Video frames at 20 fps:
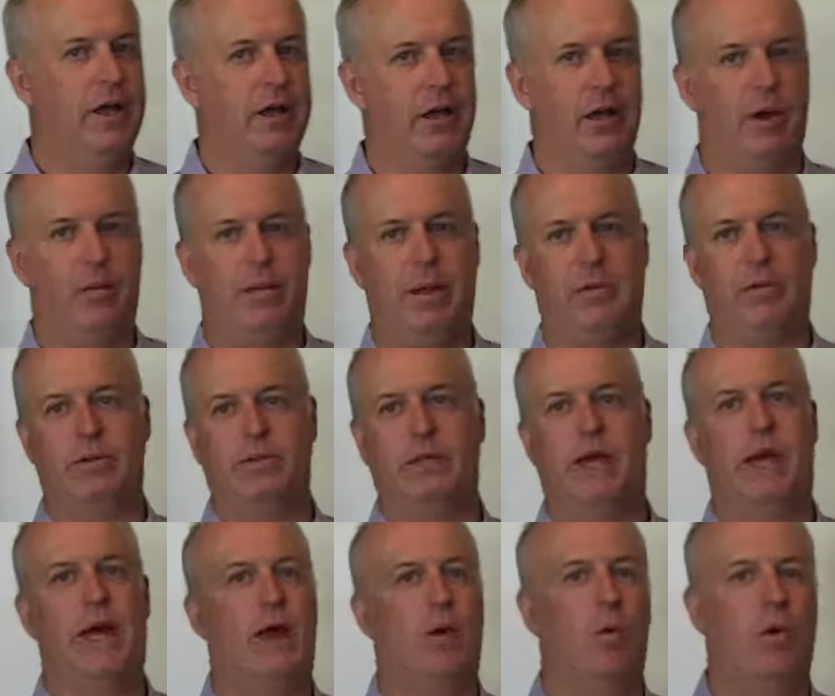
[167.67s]
You know, people would
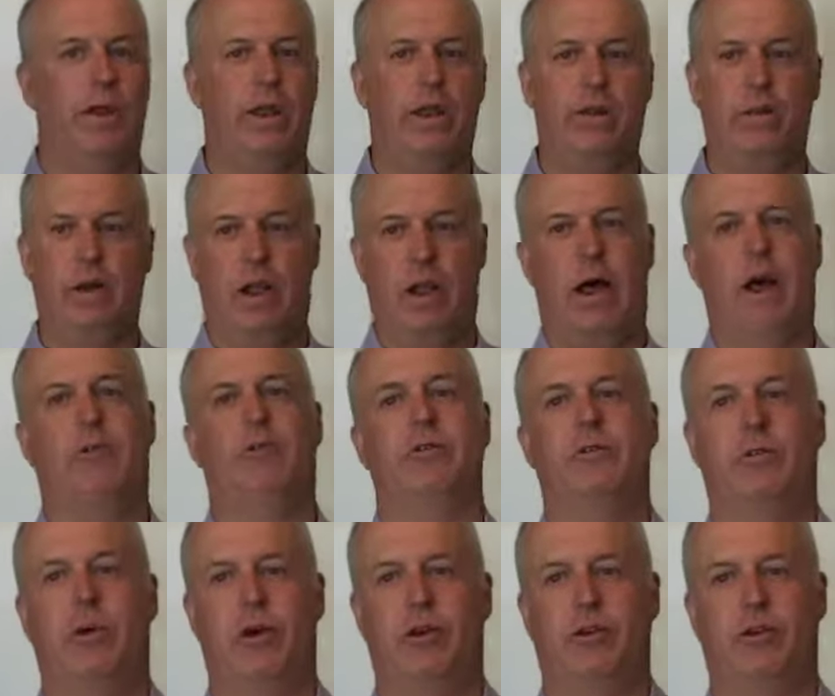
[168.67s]
say, hey, what email
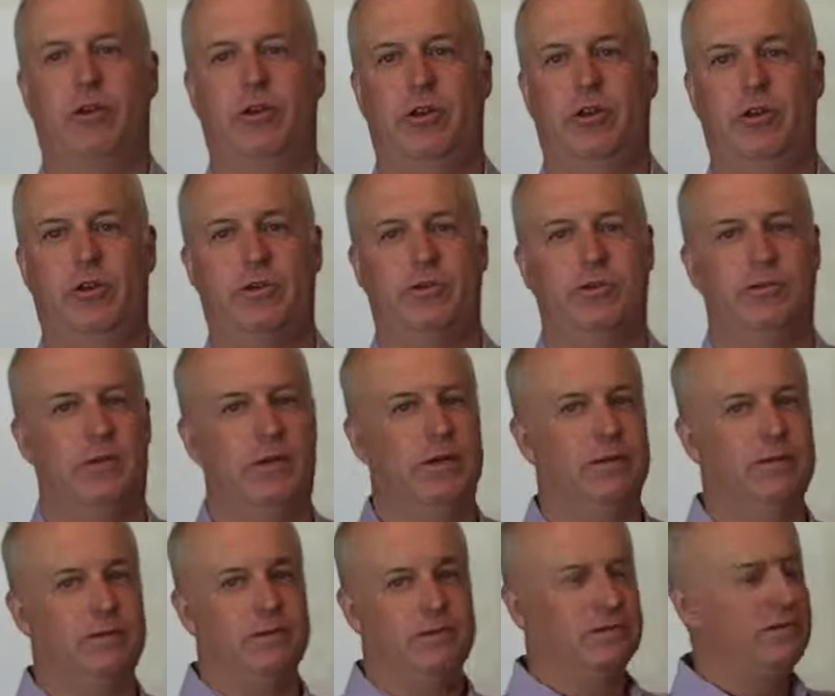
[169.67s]
autoresponder do you use?
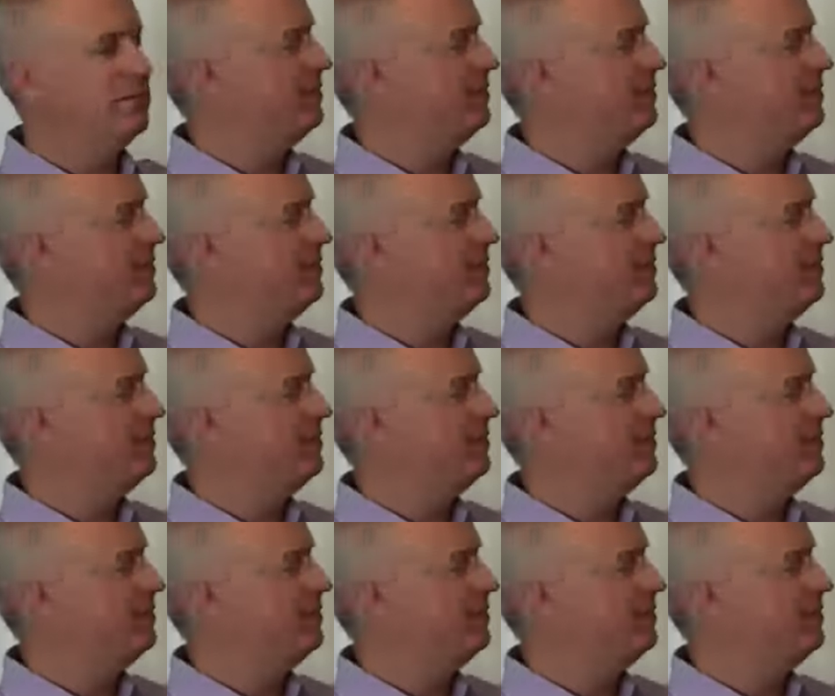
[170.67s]
Well,